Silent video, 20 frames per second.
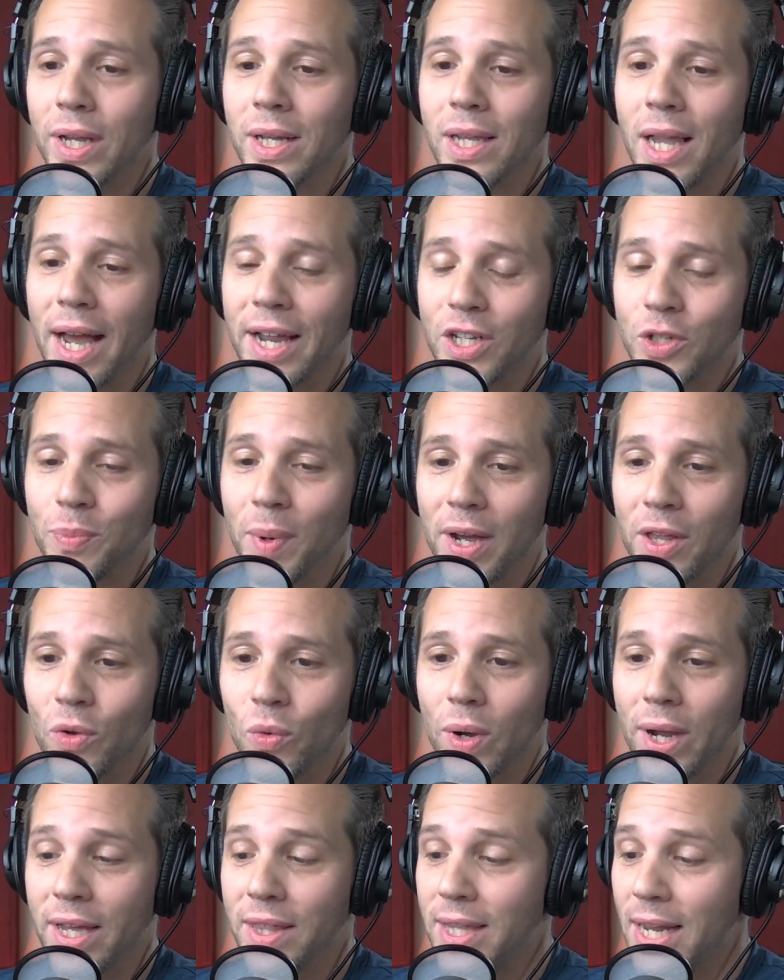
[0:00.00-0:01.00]
realize, by
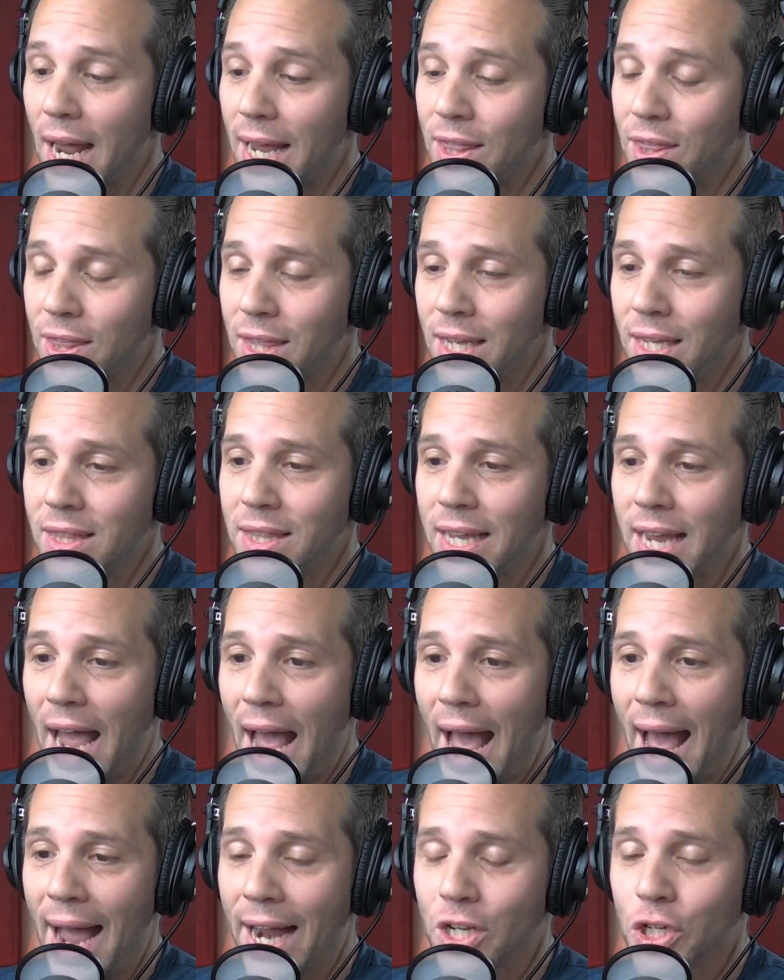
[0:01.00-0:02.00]
the way, that I think they
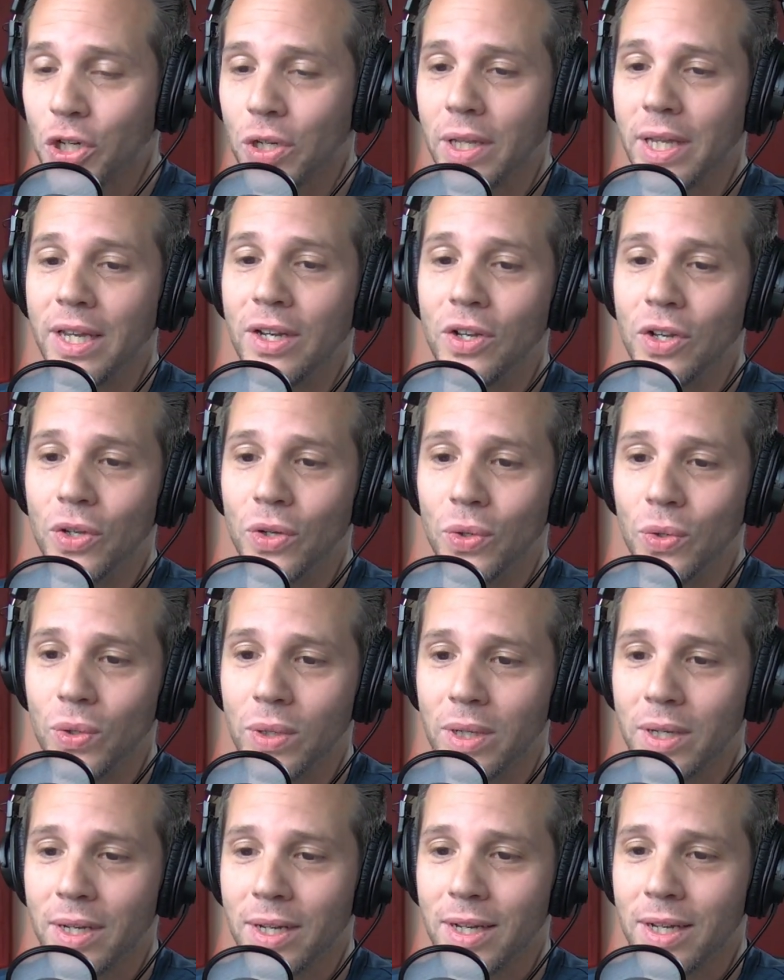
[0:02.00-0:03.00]
actually
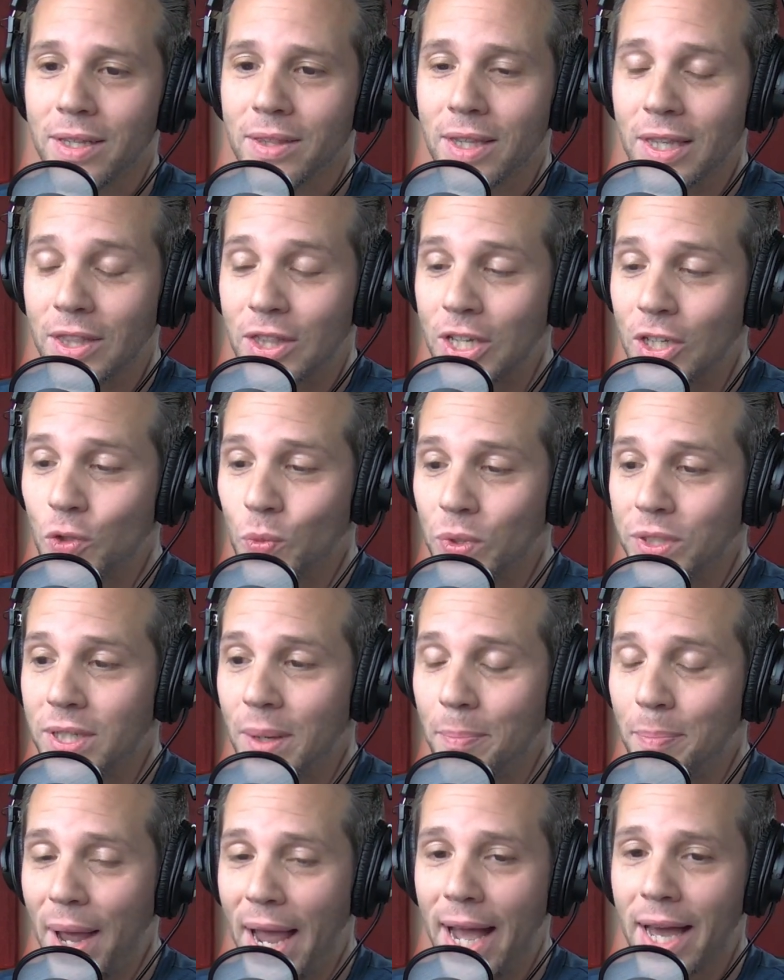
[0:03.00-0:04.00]
knew that this was
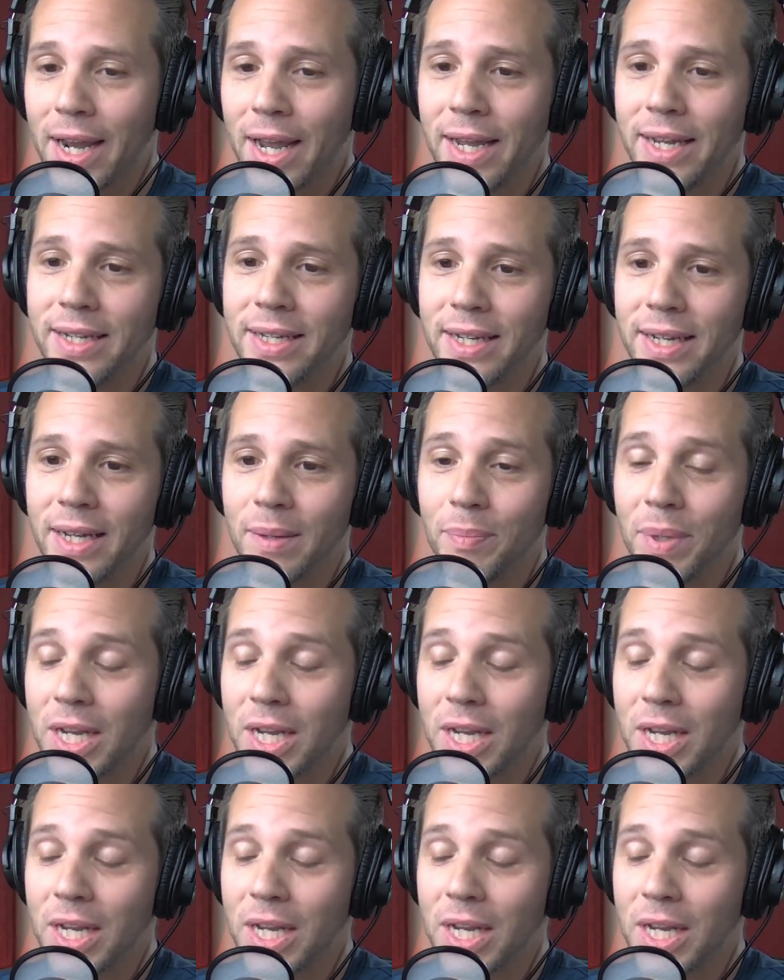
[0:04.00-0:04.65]
a bad idea?